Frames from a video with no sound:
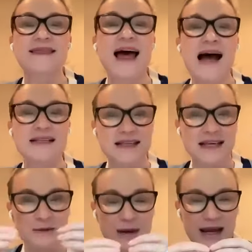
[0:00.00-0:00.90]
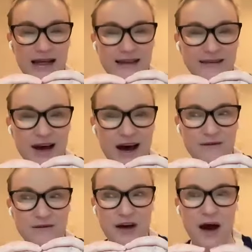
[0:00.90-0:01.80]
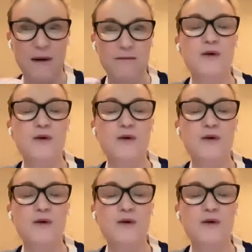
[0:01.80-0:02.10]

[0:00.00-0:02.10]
That's going to make the love come.